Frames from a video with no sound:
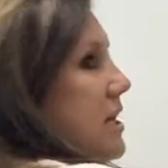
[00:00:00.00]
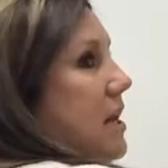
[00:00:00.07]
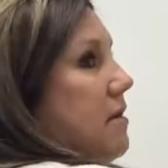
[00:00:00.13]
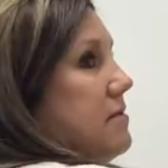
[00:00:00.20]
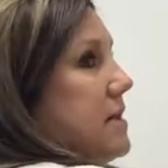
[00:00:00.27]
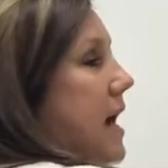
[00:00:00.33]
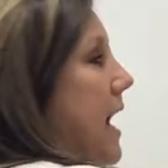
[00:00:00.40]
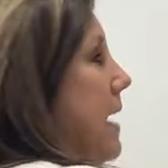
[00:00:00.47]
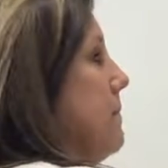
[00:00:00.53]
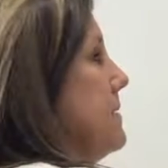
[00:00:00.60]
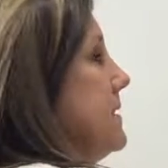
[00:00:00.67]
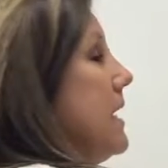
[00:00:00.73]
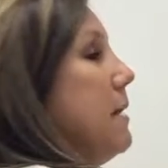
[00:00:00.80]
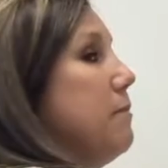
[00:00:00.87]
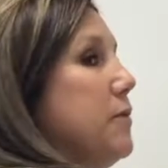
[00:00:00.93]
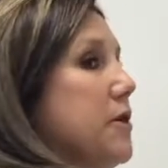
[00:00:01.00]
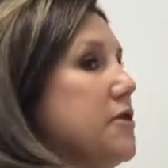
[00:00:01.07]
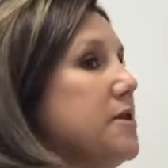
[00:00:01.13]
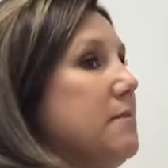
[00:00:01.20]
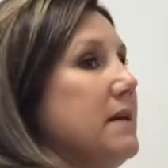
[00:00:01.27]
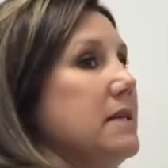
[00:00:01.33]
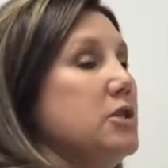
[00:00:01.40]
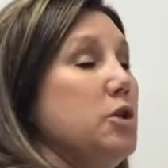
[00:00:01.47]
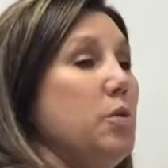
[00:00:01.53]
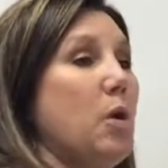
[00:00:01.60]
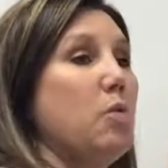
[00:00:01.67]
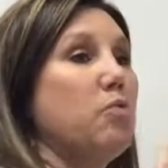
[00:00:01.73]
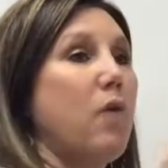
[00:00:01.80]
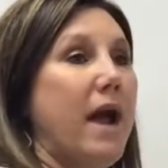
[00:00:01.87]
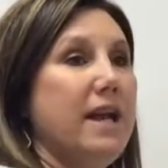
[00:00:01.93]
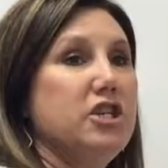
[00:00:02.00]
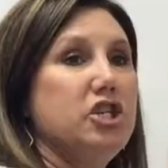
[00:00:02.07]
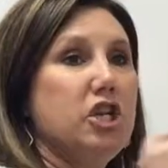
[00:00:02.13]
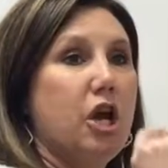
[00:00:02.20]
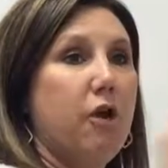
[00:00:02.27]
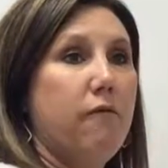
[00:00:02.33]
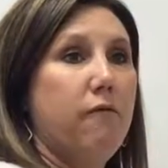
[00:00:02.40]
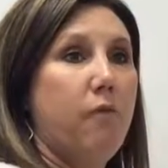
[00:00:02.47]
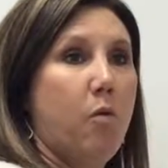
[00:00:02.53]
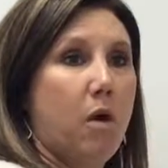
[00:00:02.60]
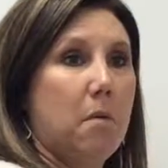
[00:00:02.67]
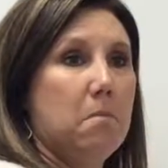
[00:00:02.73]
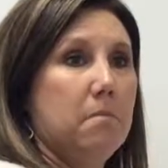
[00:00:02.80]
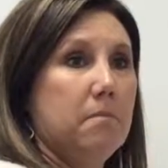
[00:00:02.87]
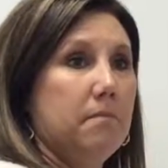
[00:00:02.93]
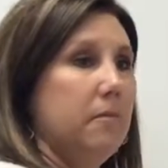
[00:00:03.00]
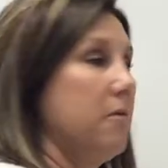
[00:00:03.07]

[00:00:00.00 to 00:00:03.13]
genotypes and put them into a ratio form.